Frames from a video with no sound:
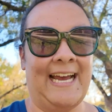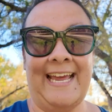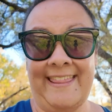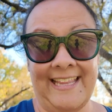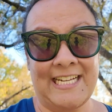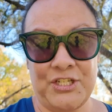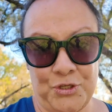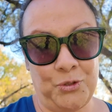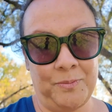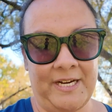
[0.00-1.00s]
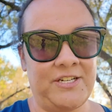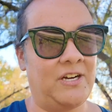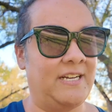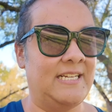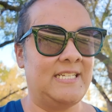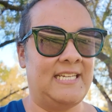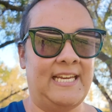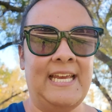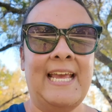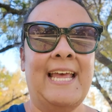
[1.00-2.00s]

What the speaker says: I think that's too much, honestly.